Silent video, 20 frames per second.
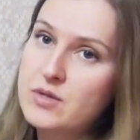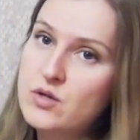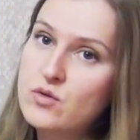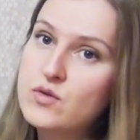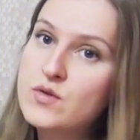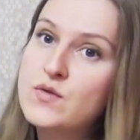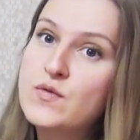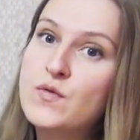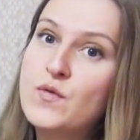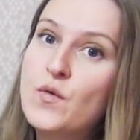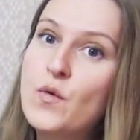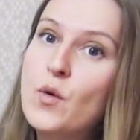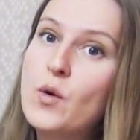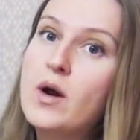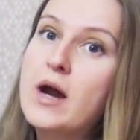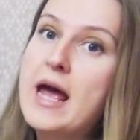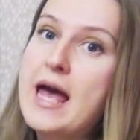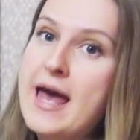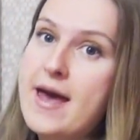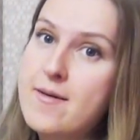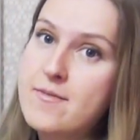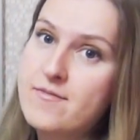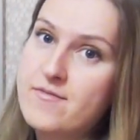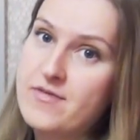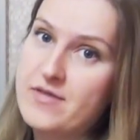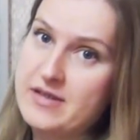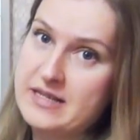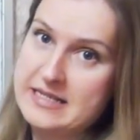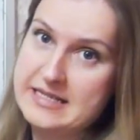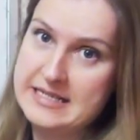be used for
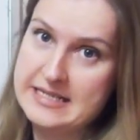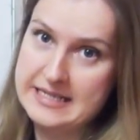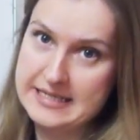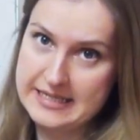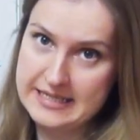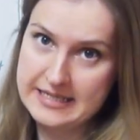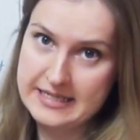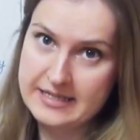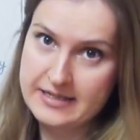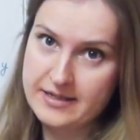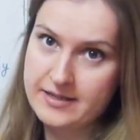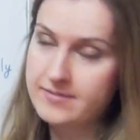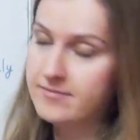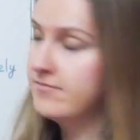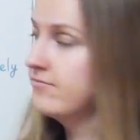emphasis.